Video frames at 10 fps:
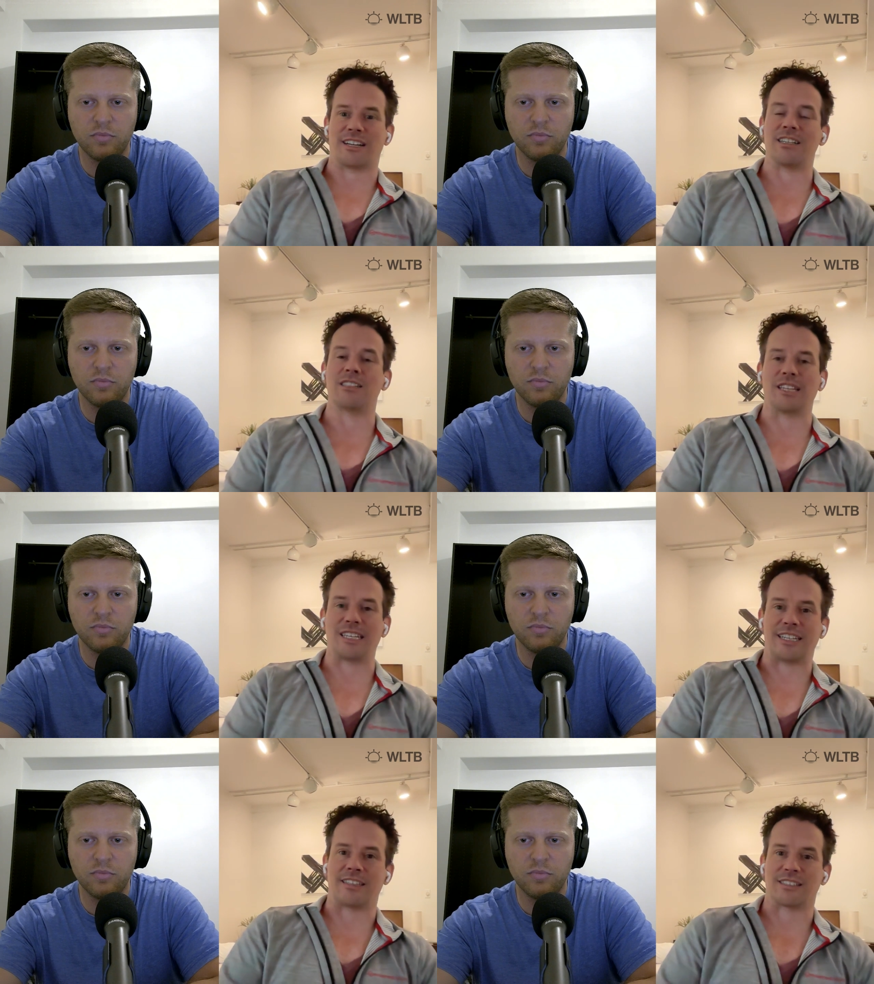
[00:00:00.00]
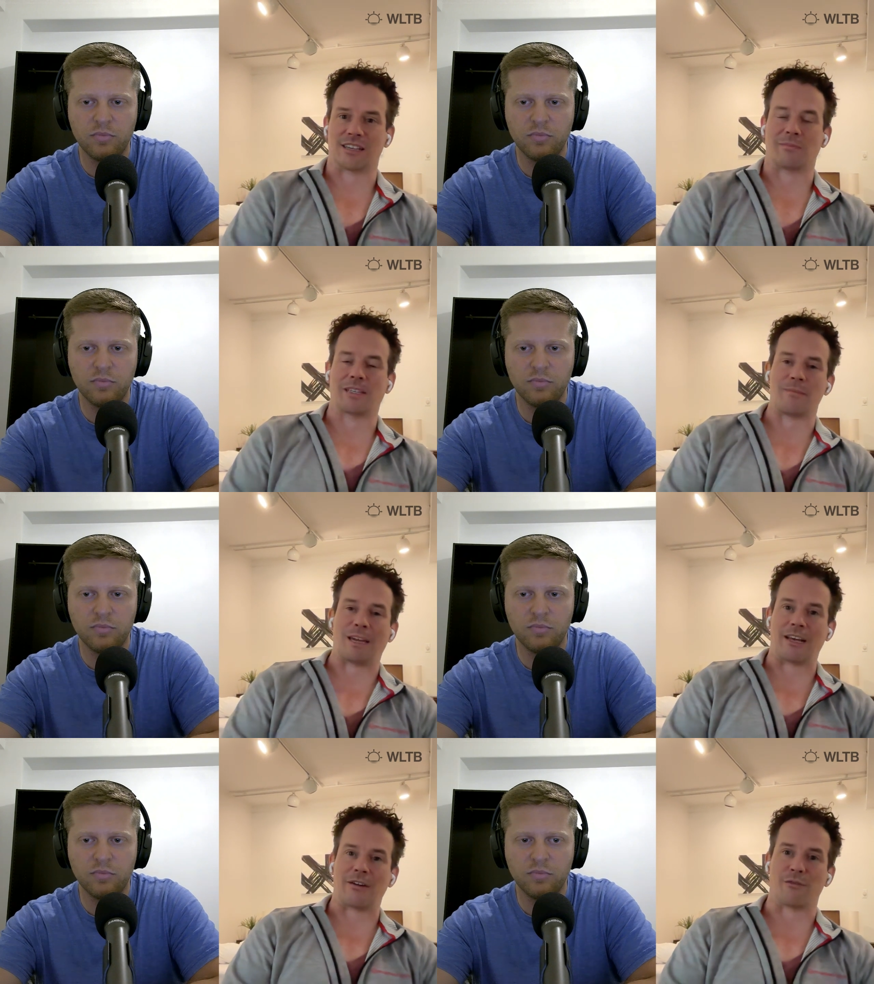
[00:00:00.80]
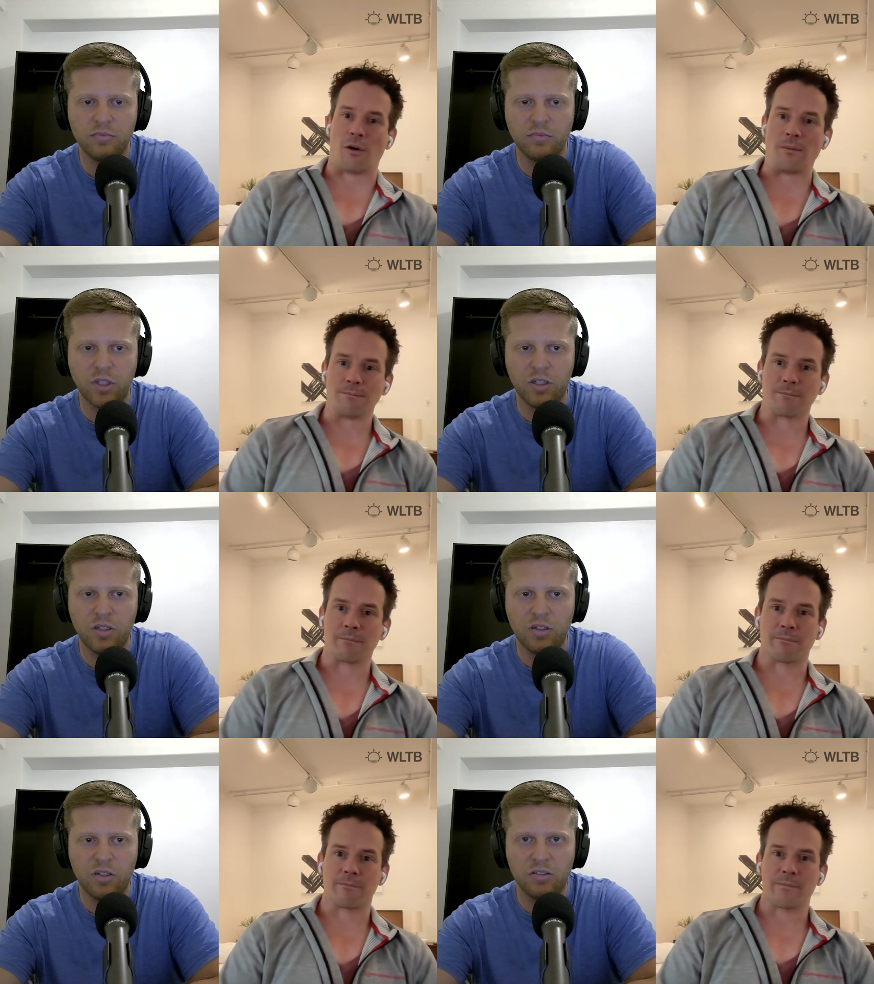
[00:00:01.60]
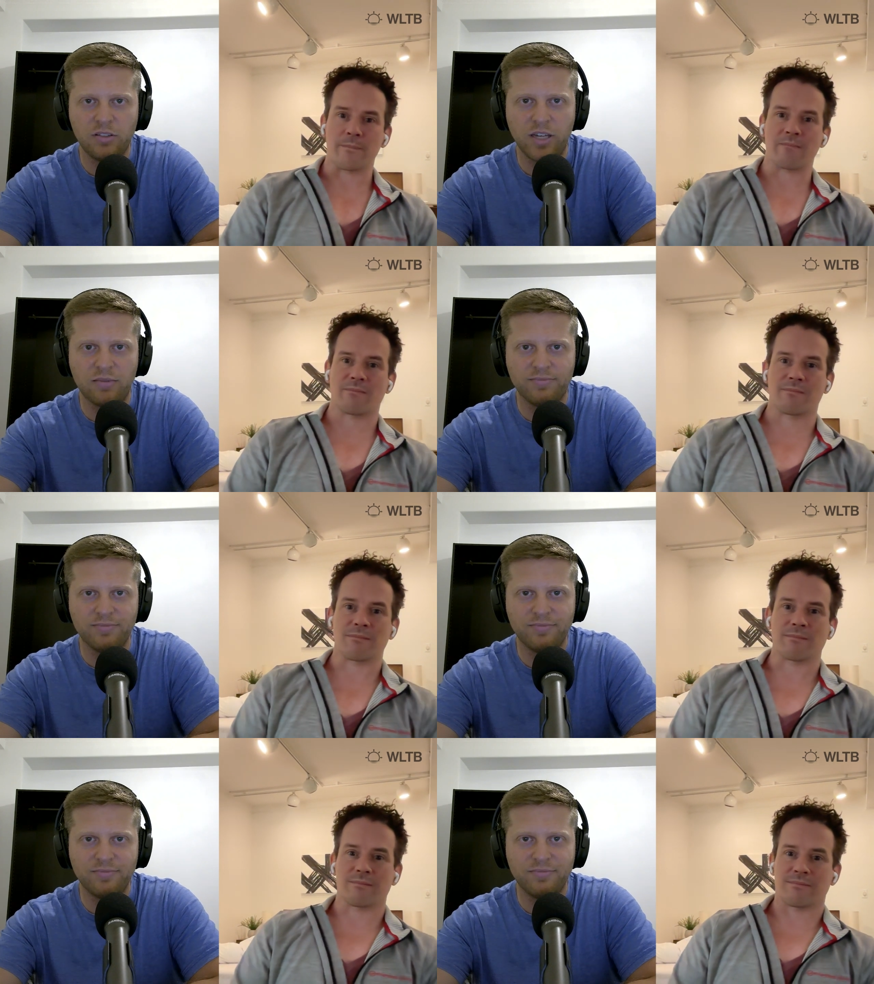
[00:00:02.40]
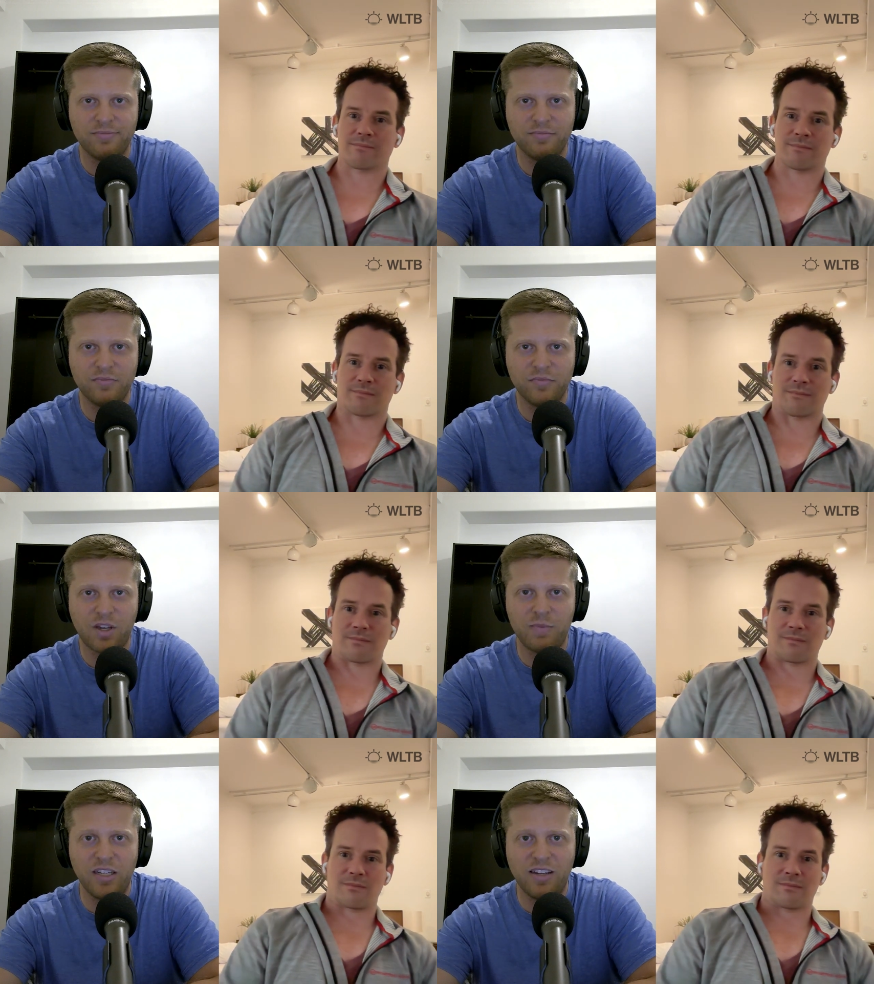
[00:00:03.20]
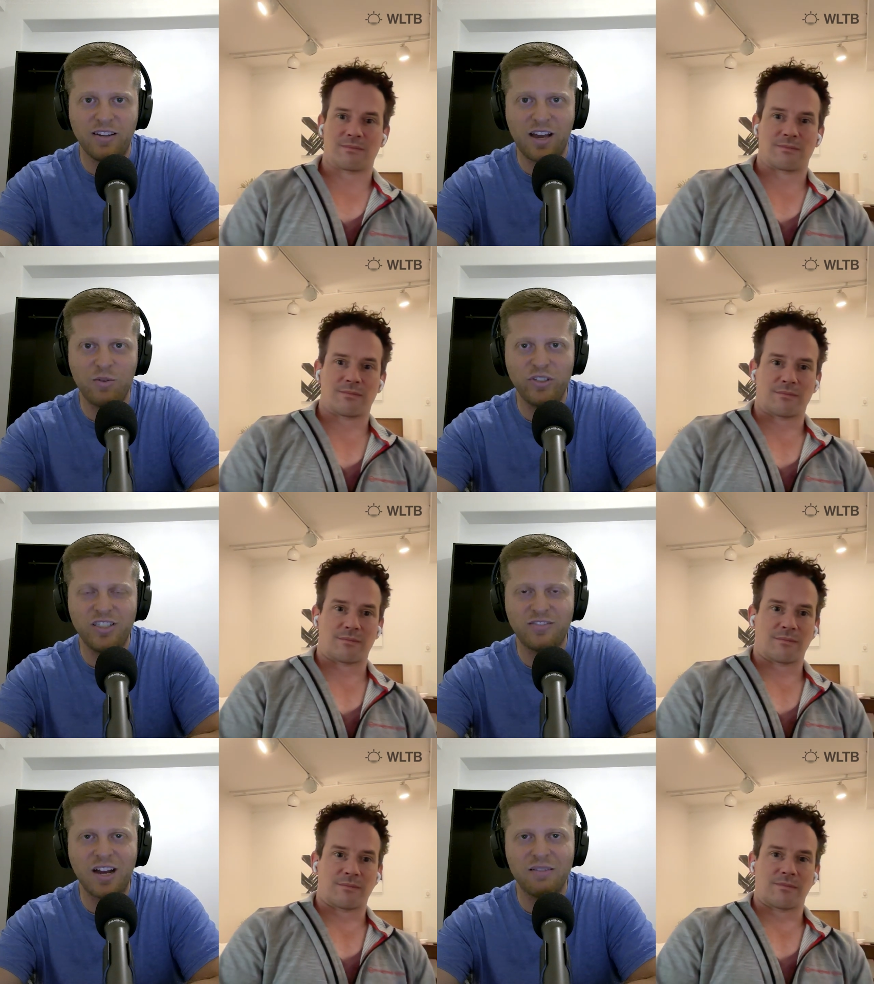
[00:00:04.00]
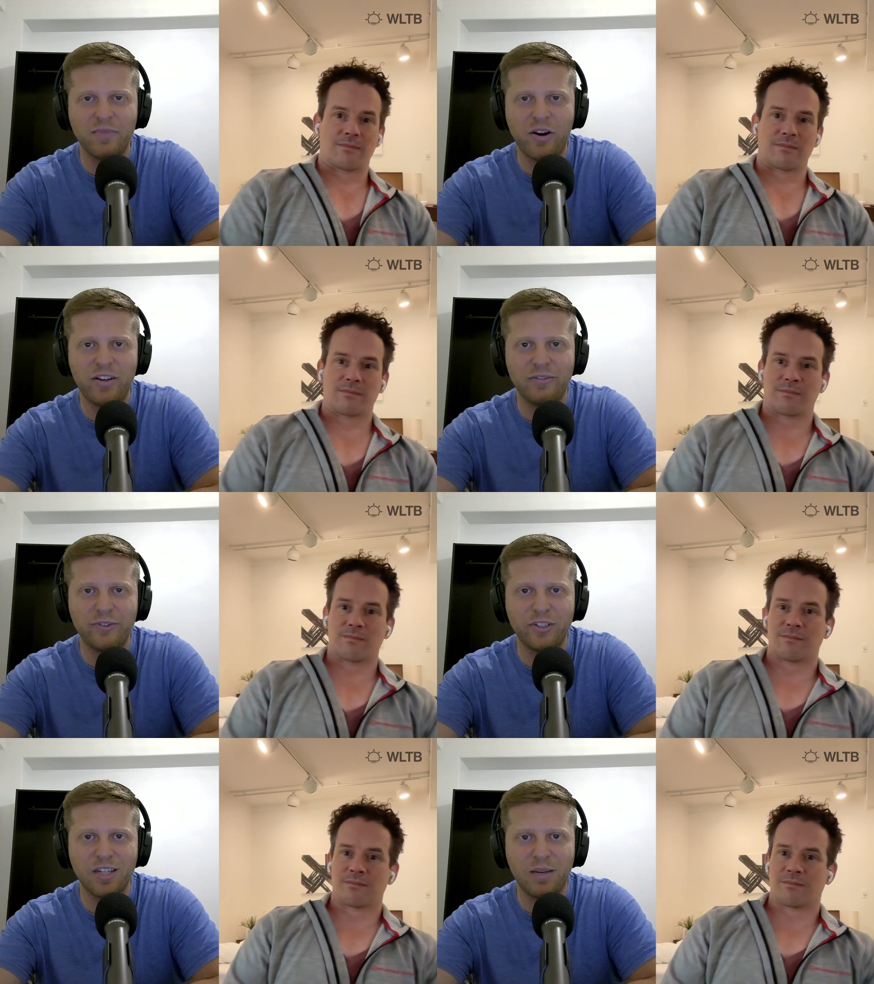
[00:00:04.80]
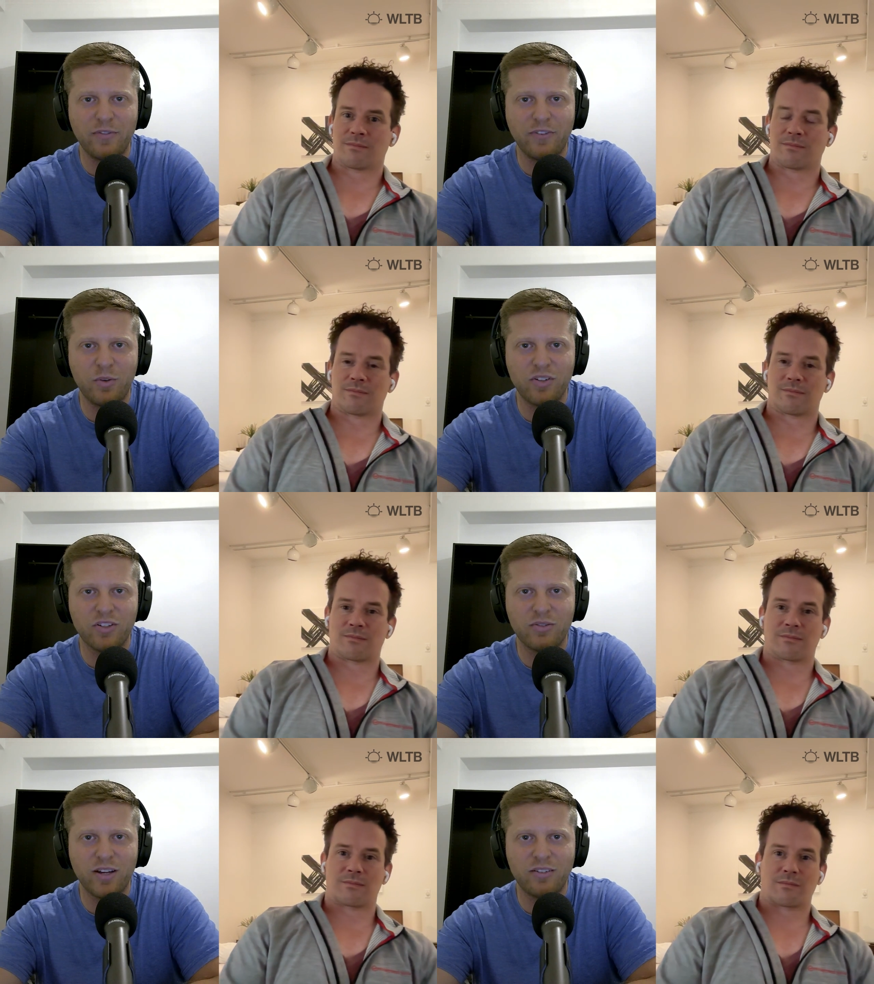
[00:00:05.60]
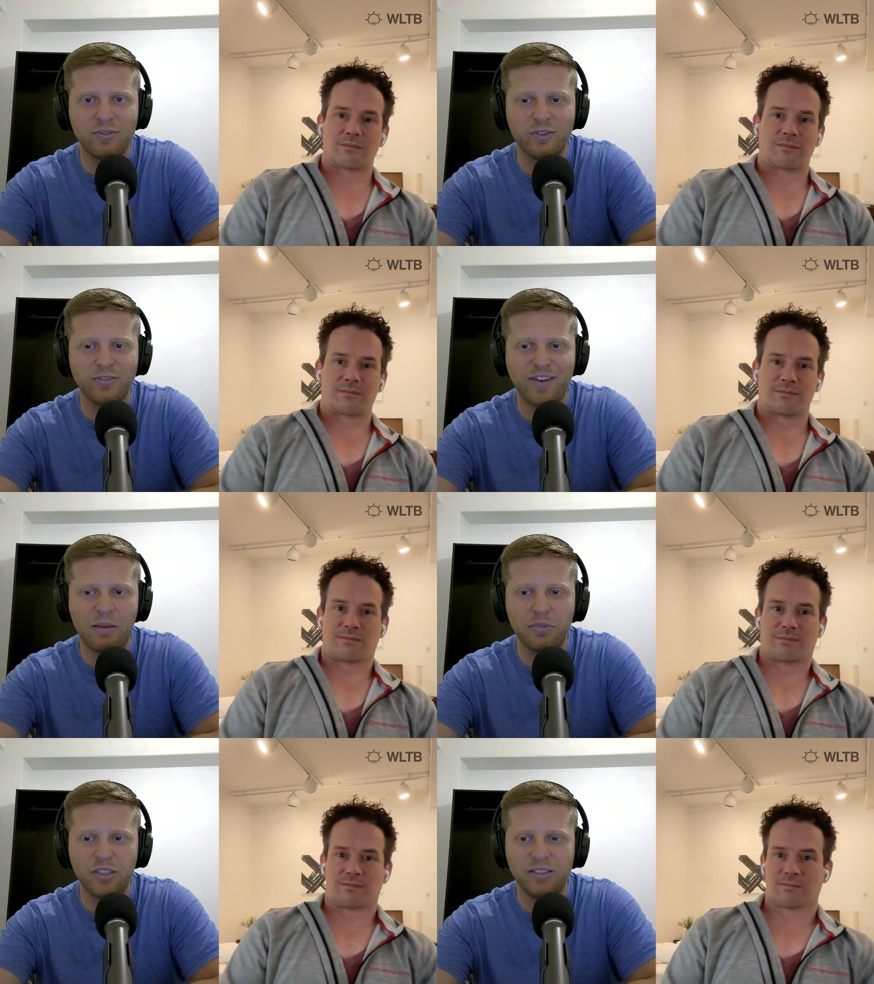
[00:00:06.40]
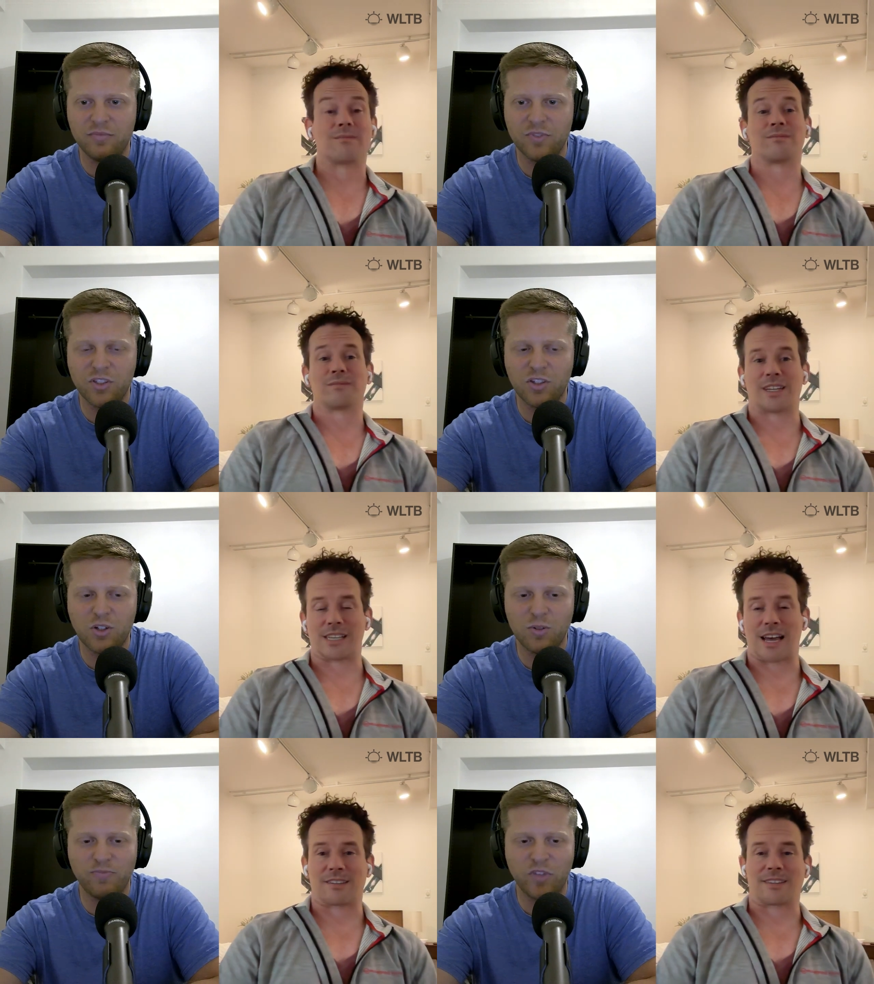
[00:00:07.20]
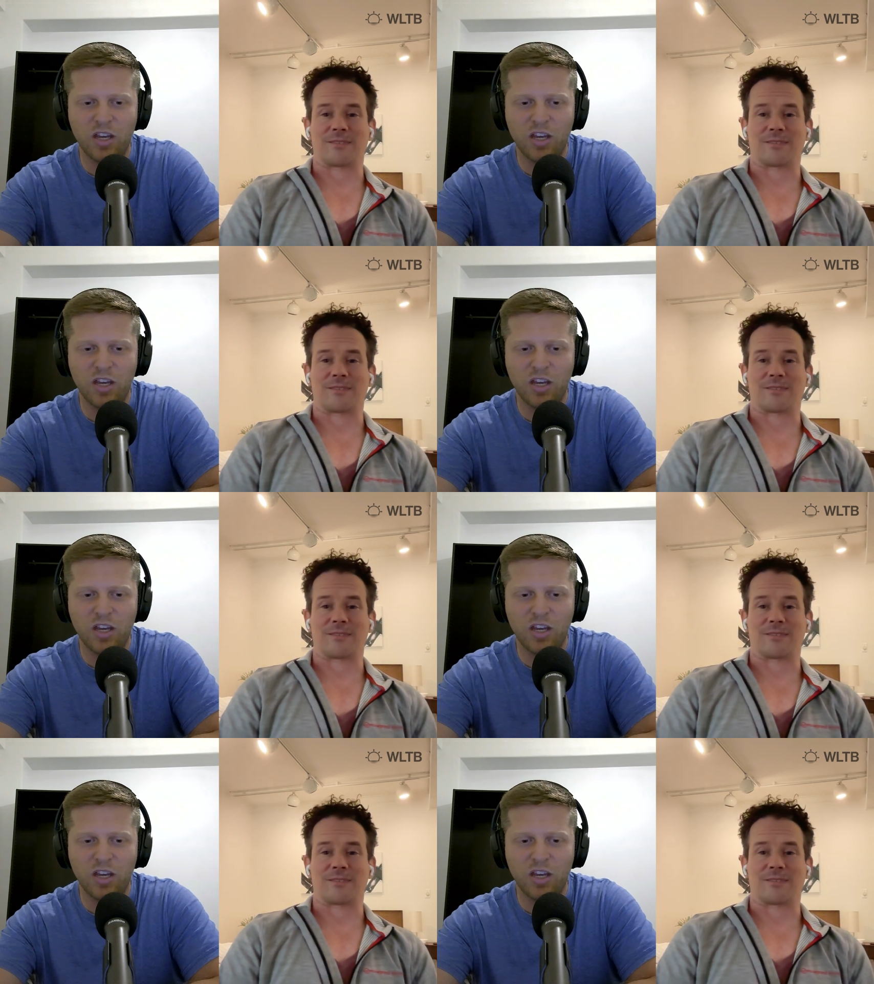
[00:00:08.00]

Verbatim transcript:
Speaker 1: it is leading to something meaningful.
Speaker 2: Yeah. I mean, I wouldn't have gotten married the first time if I wasn't ready for a family. So
Speaker 1: exactly.